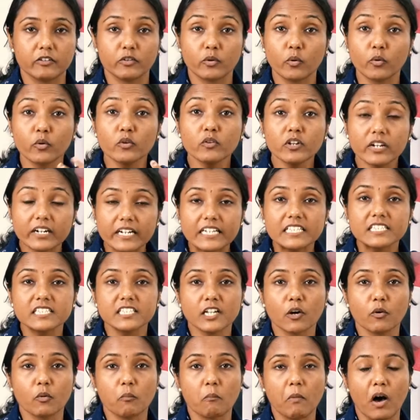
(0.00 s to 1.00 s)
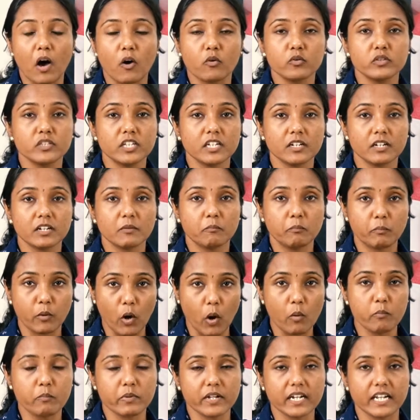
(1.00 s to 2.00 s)
don't rinse our mouth
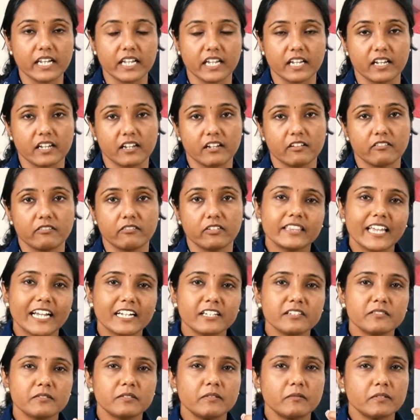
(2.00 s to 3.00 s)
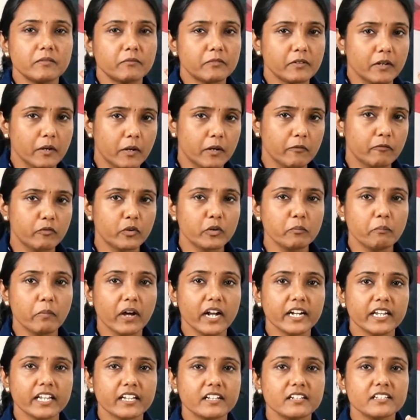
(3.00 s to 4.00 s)
properly, that food
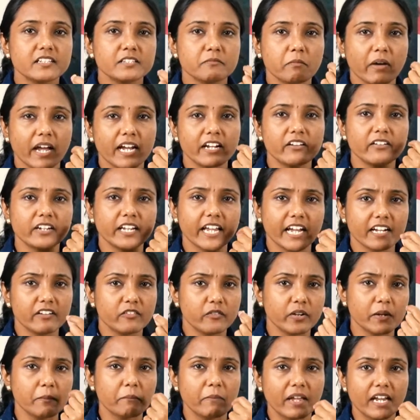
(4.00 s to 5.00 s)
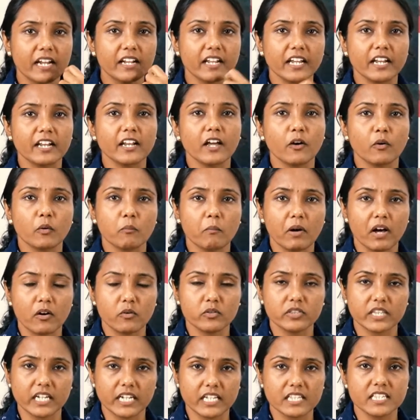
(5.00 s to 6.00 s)
particles might get remained in our
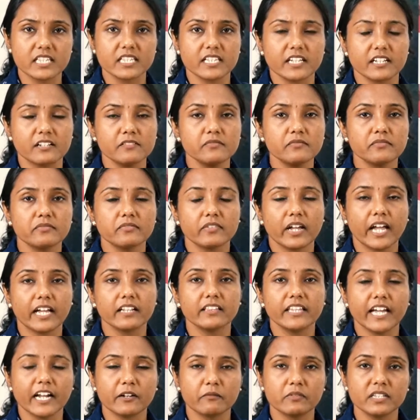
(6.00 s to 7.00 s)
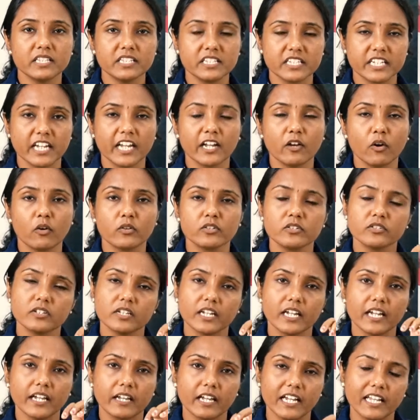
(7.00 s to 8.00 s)
mouth itself, and that will stay
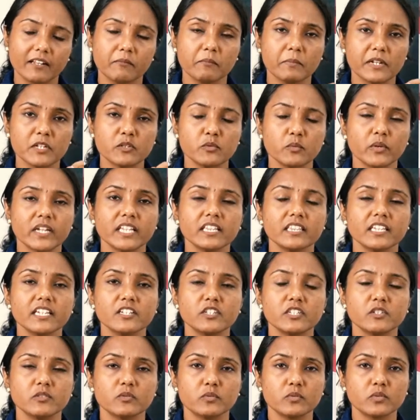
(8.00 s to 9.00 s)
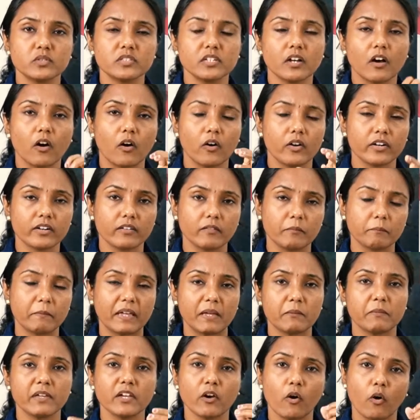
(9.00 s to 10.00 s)
on in between the tooth or
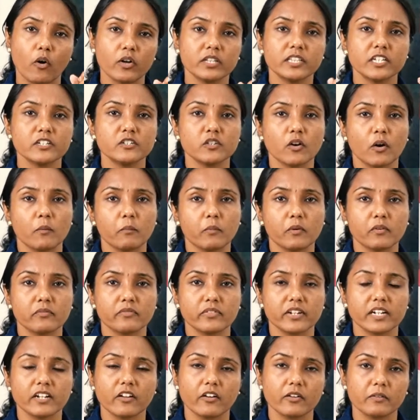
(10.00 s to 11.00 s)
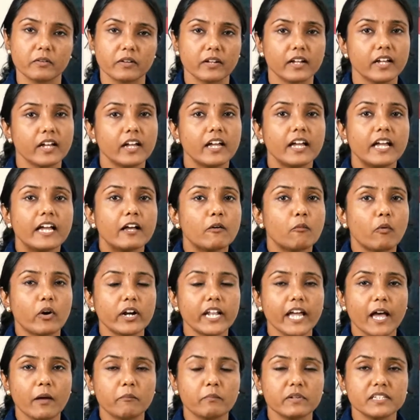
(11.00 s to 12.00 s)
maybe on the top of it. Or
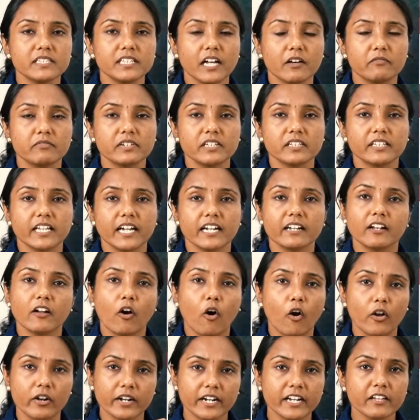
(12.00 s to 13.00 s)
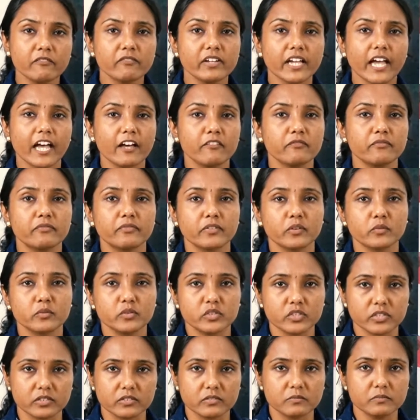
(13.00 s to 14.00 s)
what happens after that? Already we have few
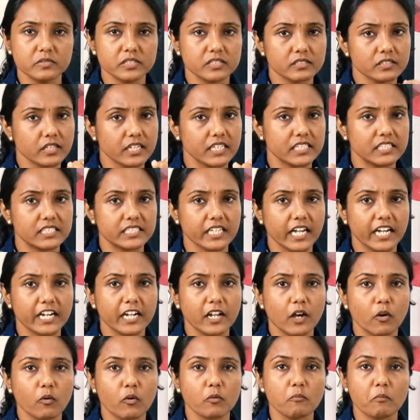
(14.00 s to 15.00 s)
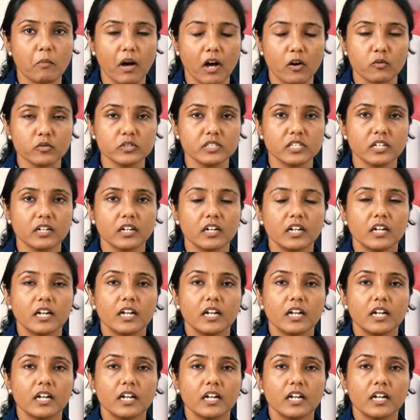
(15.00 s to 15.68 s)
germs inside our mouth.